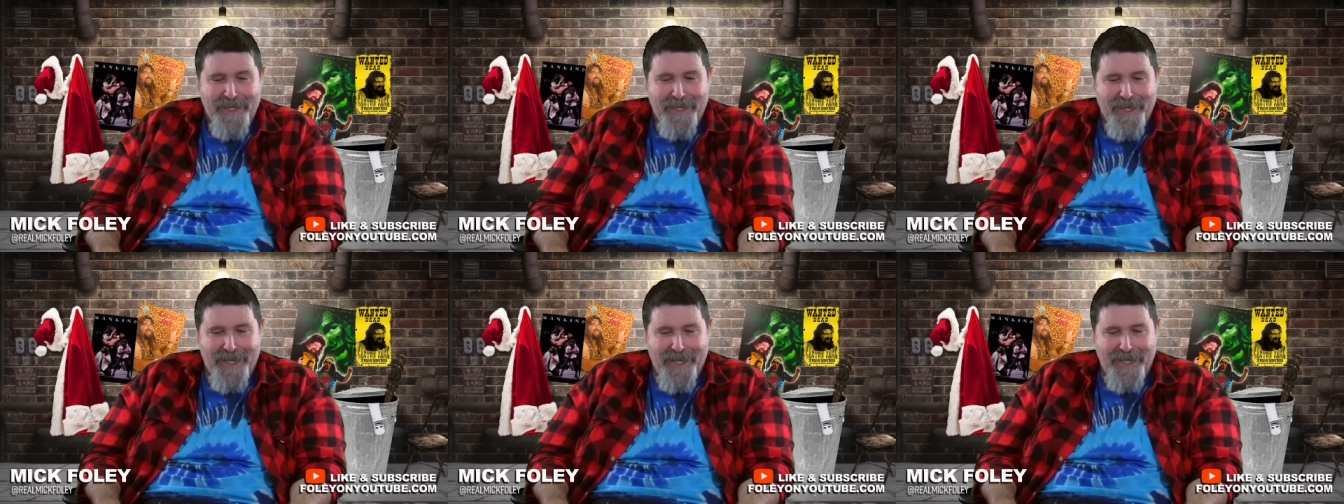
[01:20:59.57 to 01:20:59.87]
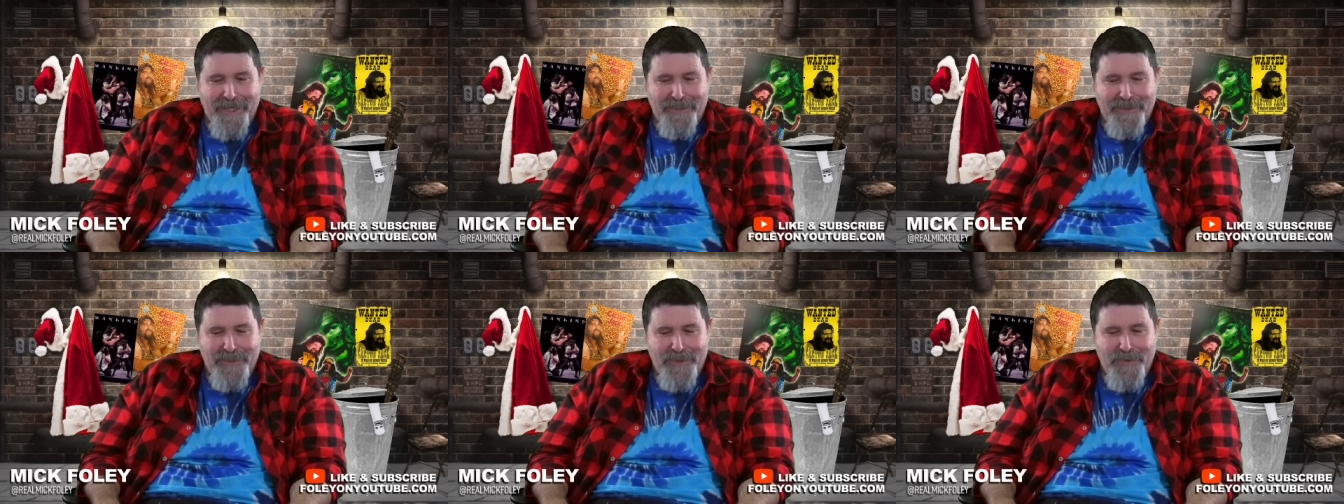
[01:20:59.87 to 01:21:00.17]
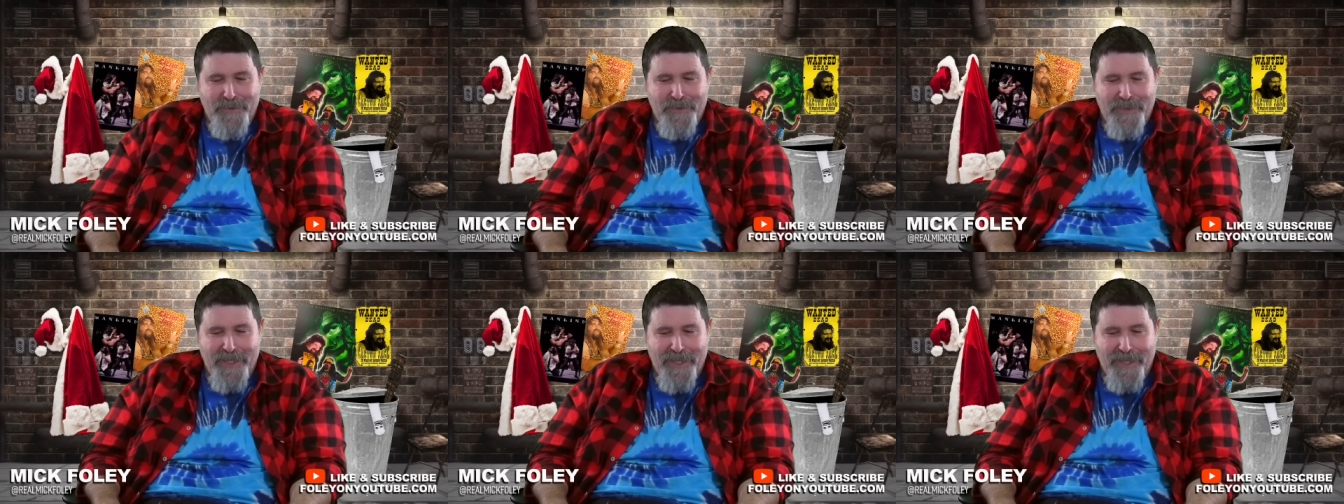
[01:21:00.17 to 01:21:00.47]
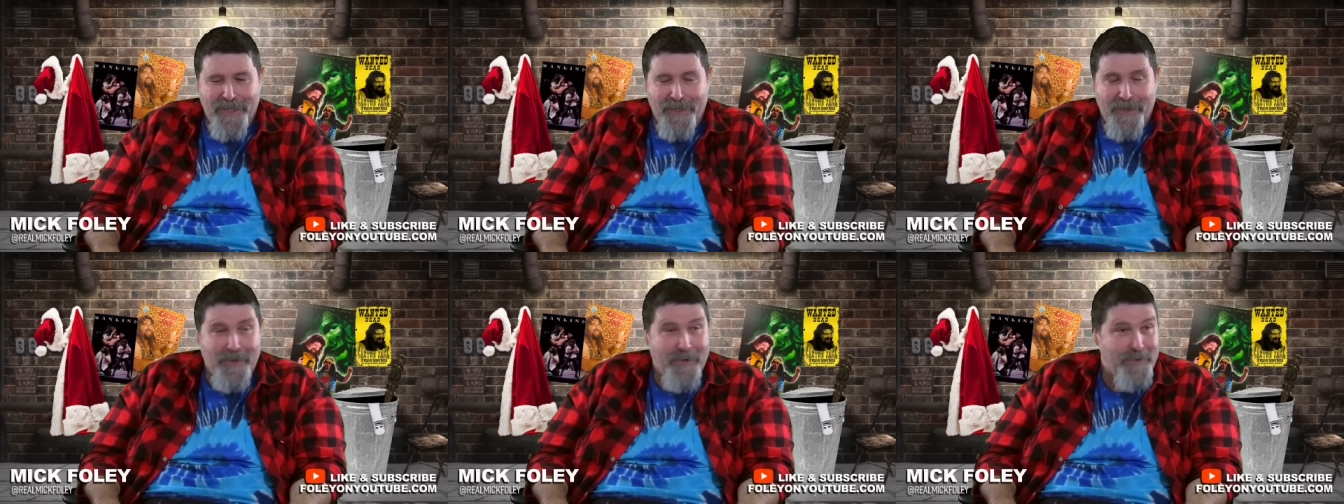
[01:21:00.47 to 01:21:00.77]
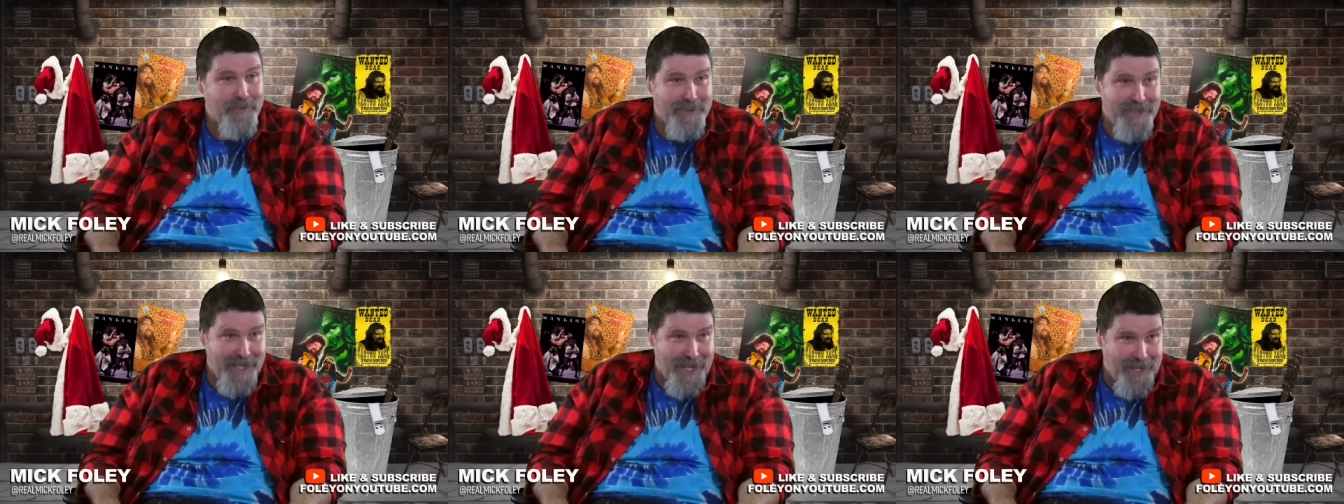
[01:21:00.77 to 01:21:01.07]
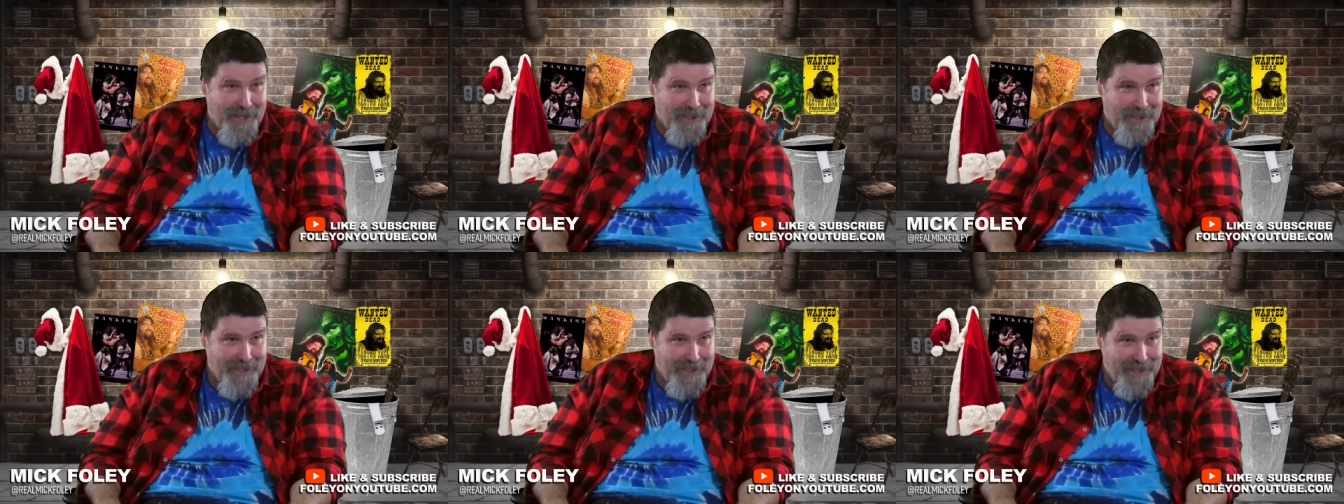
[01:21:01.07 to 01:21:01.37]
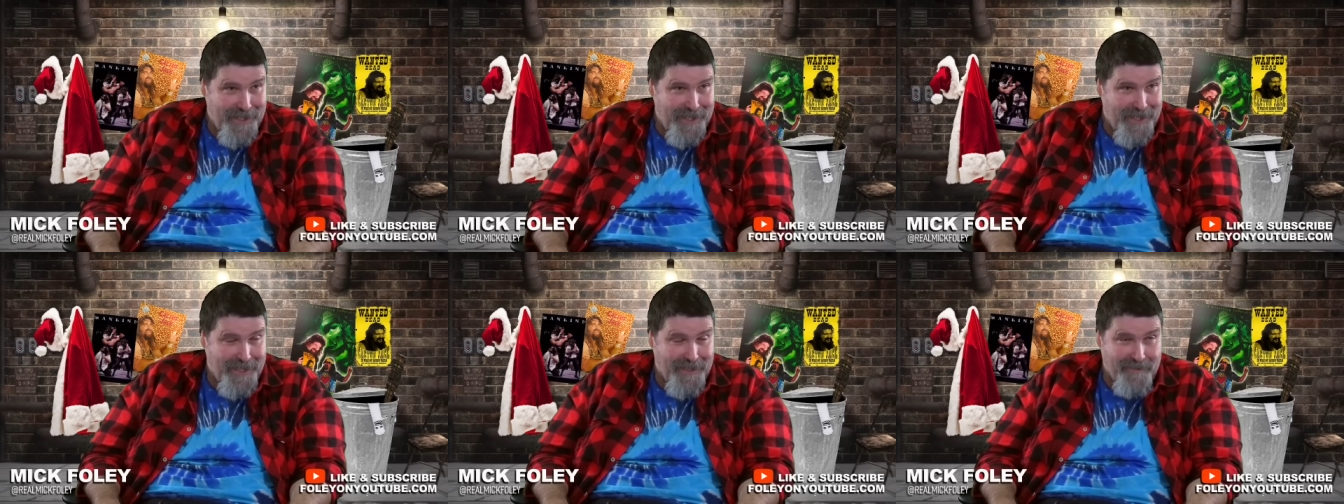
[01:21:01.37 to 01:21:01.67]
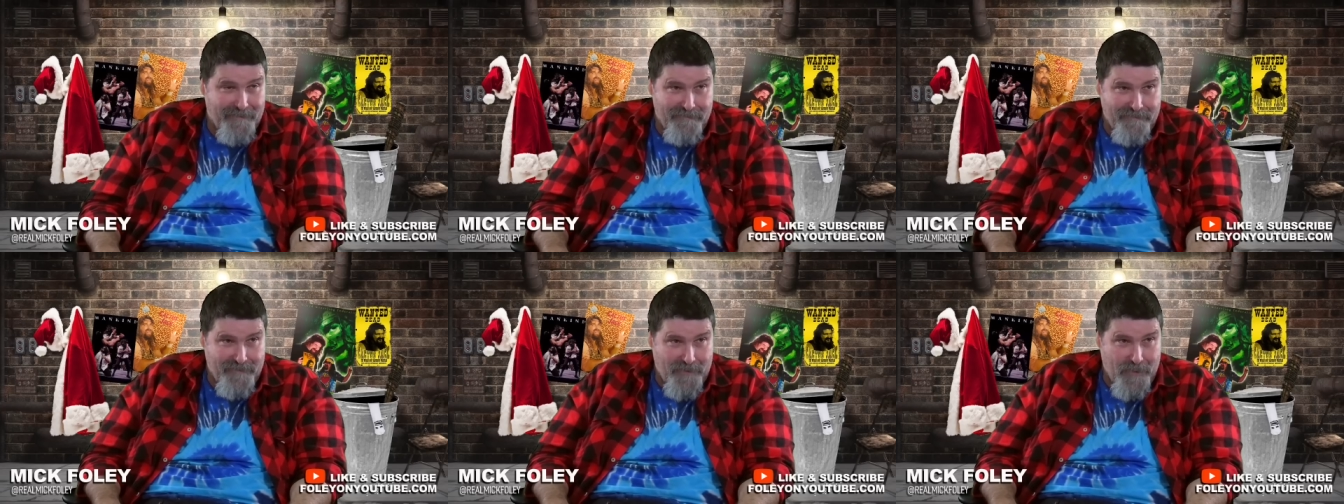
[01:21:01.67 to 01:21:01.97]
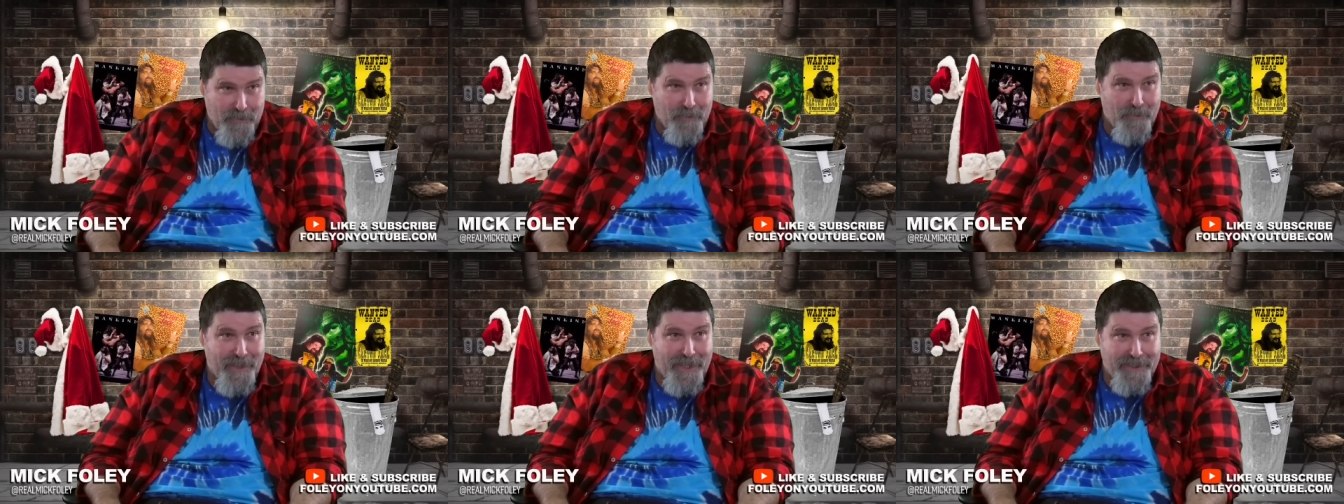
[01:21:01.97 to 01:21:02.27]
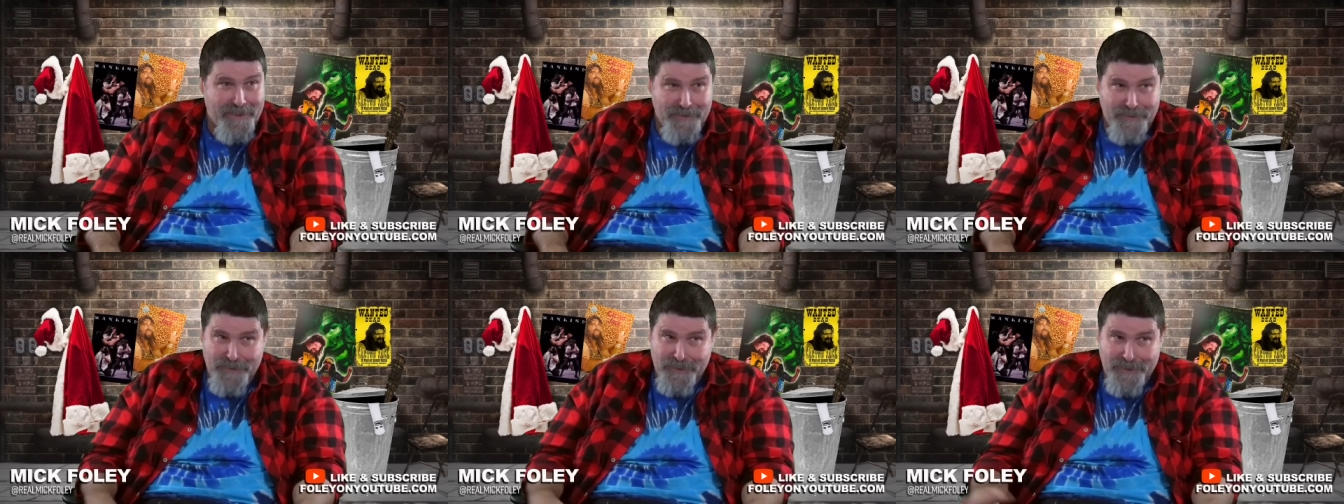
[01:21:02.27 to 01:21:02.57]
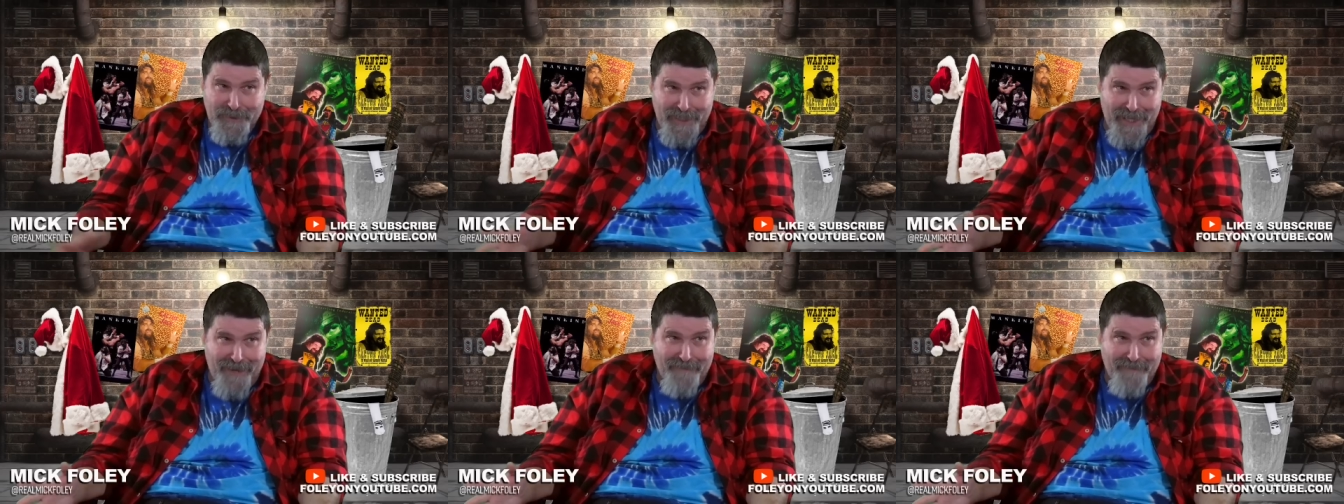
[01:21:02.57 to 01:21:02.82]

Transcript: uh, to the hotel, and the phone rings, and Scott